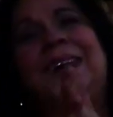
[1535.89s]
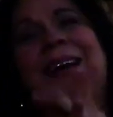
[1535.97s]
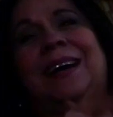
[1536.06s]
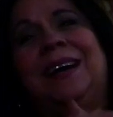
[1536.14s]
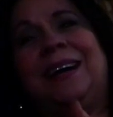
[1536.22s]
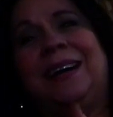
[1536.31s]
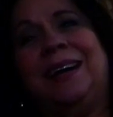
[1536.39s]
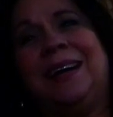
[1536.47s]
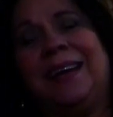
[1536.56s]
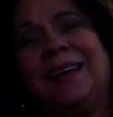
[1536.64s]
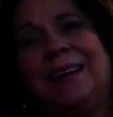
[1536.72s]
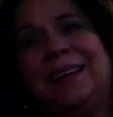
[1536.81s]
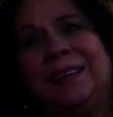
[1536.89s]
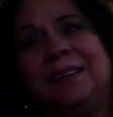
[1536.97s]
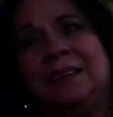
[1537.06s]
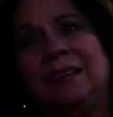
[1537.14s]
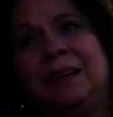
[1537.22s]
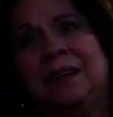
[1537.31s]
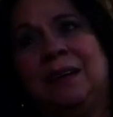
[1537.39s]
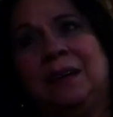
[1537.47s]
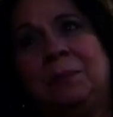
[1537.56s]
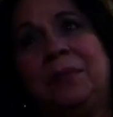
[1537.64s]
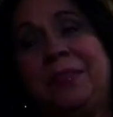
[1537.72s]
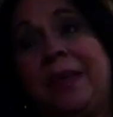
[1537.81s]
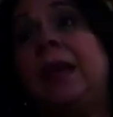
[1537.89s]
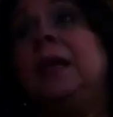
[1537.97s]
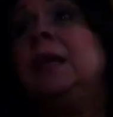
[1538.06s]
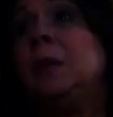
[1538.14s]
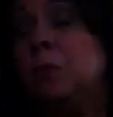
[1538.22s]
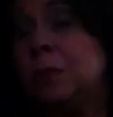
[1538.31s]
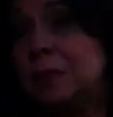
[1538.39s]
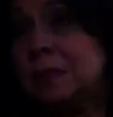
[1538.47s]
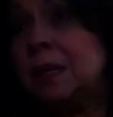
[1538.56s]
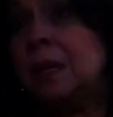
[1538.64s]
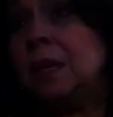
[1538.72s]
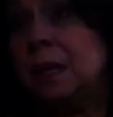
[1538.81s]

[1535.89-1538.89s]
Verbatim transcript: uh, and uh, but then it was